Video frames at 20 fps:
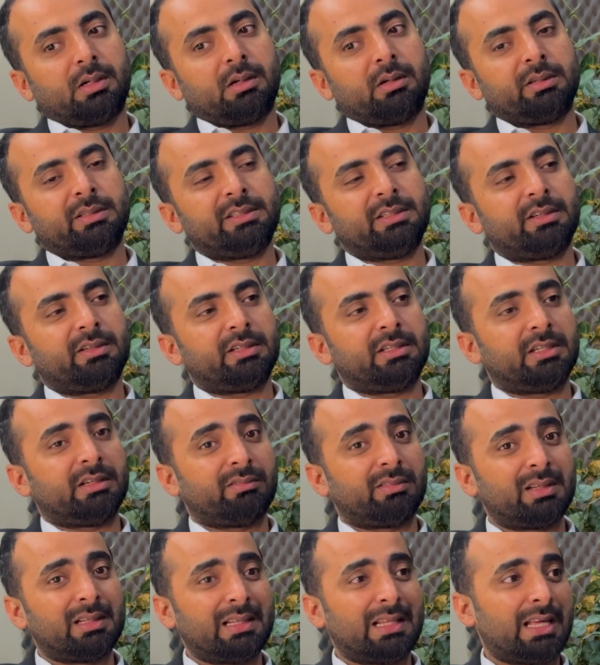here in
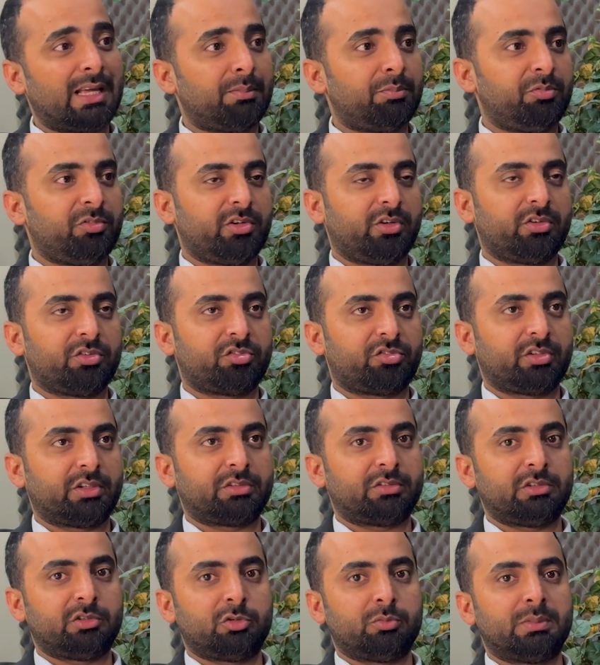our lab we are
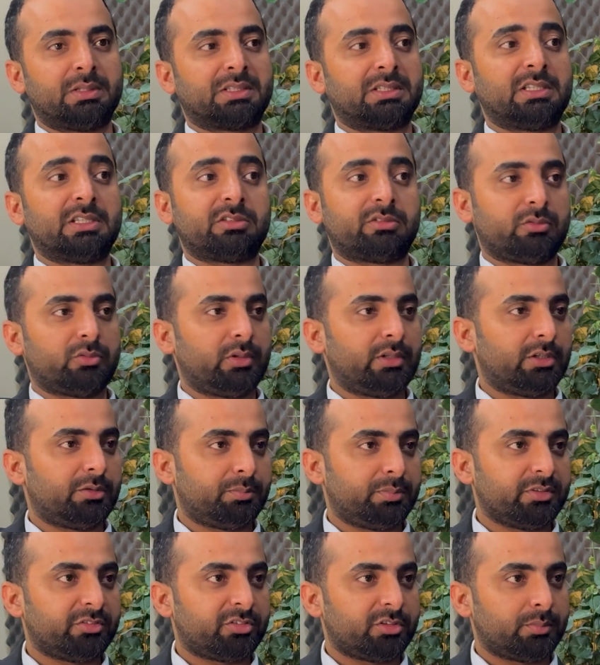restricted to making a two-layer
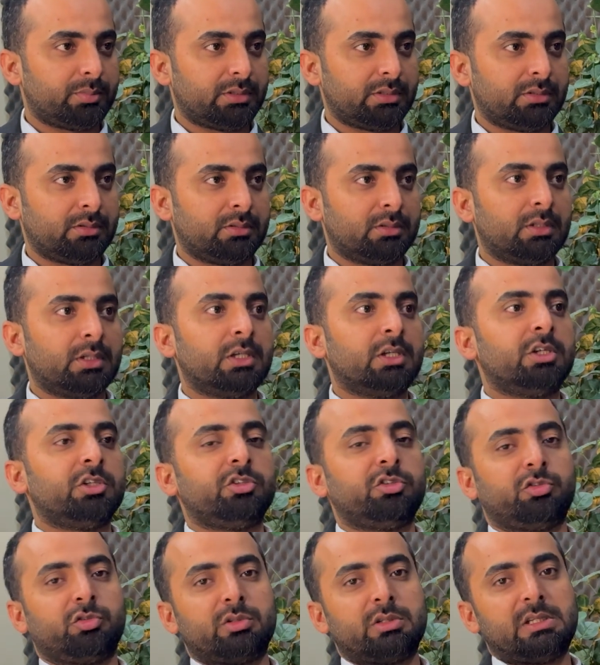PCB.
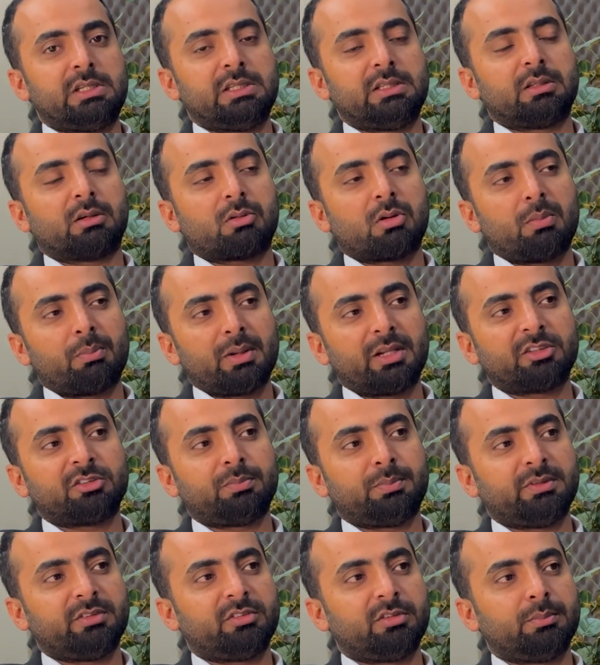Usually the complex
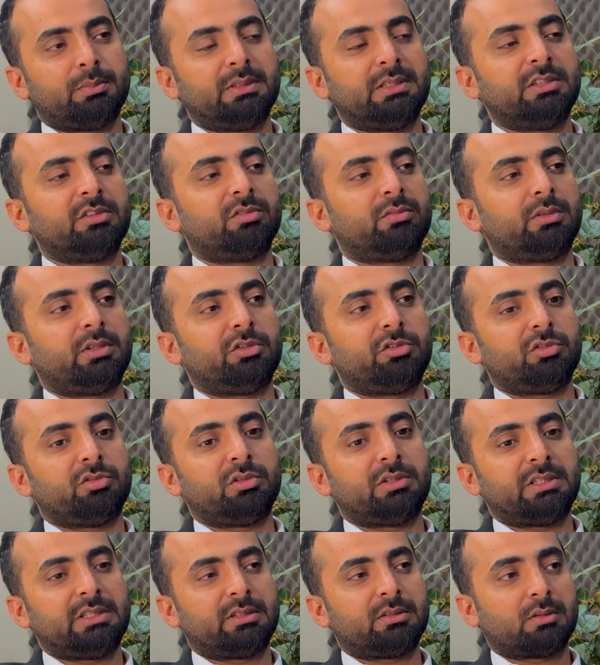PCBs where you
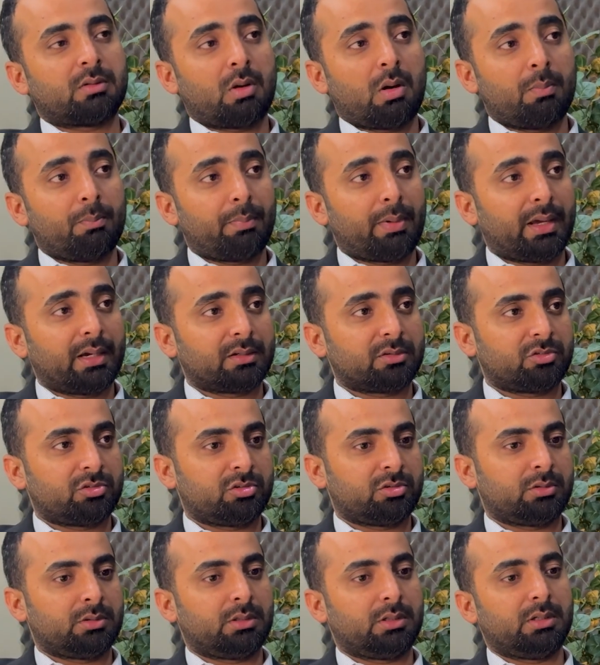need
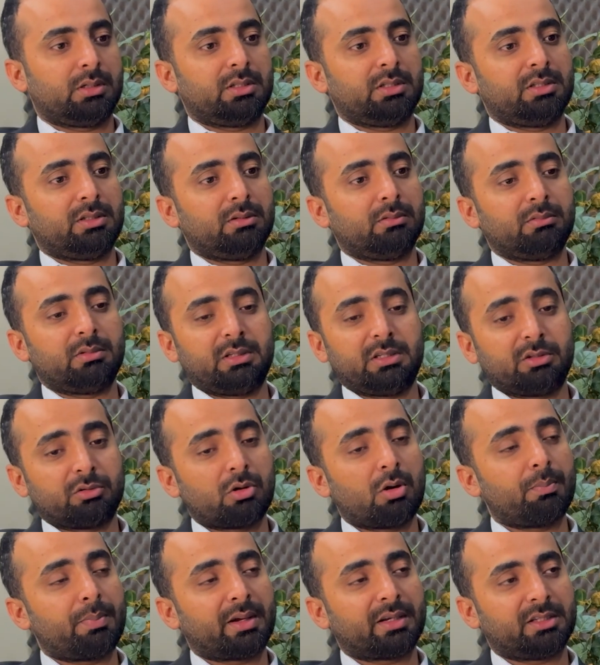in
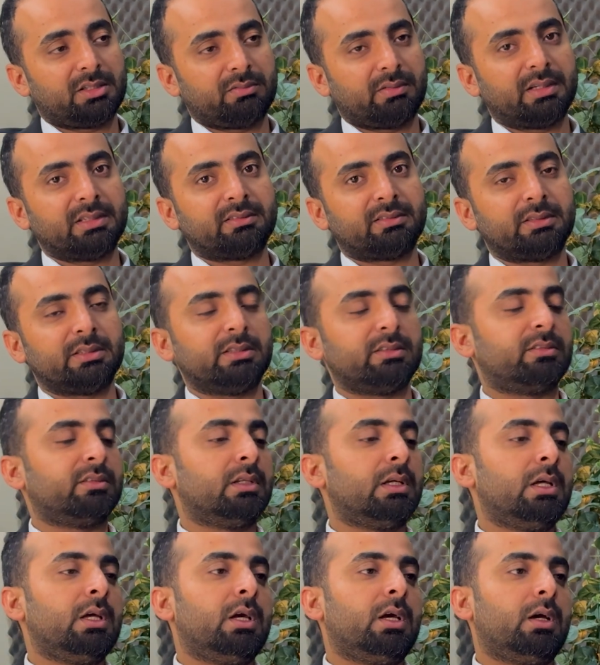compact devices,
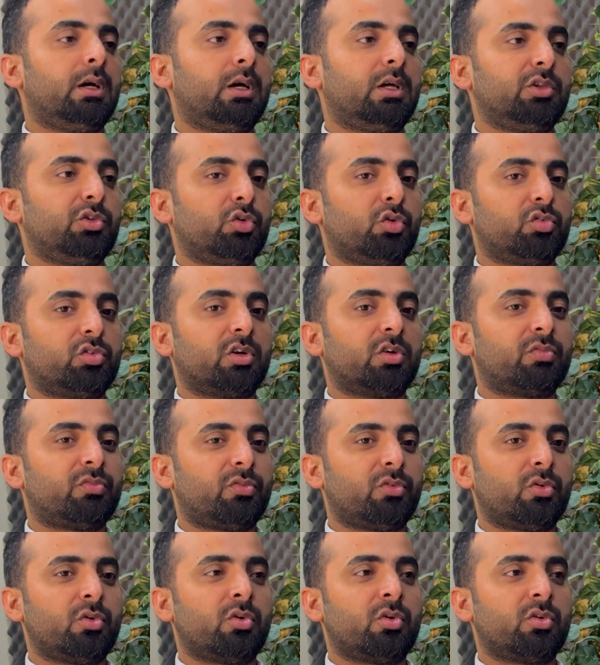those are
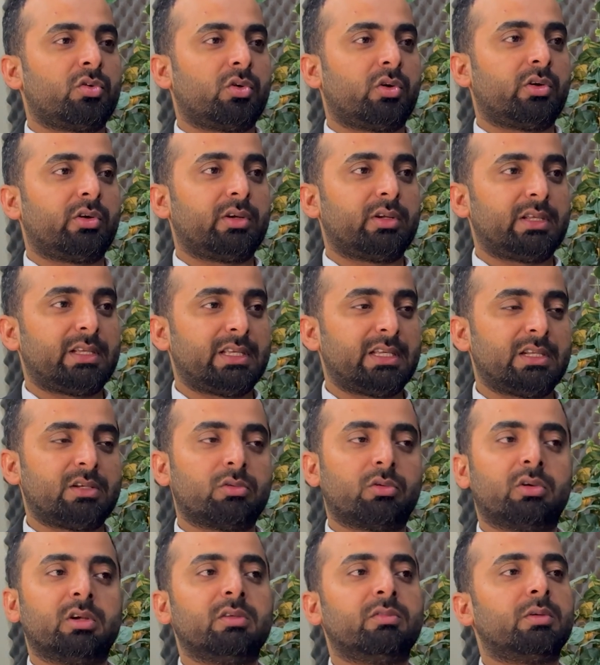4 or 8
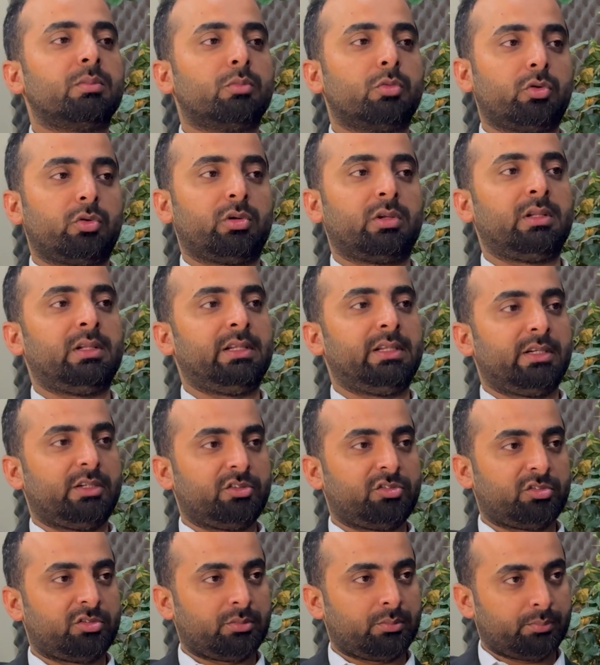or even more
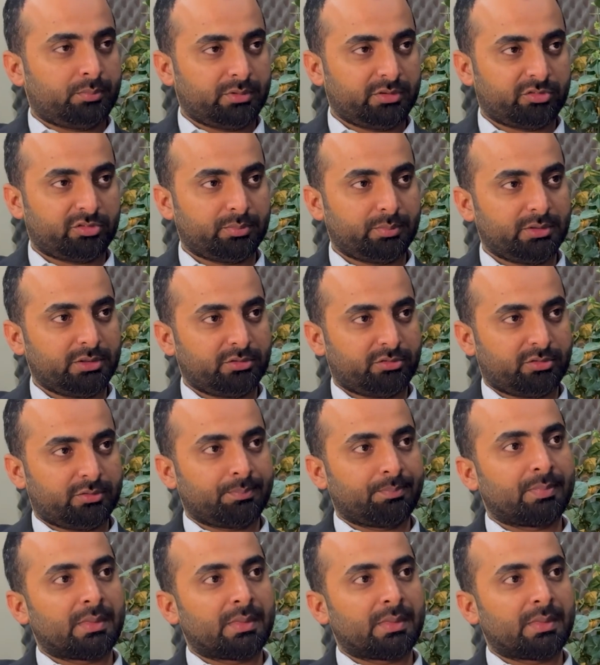layers PCBs,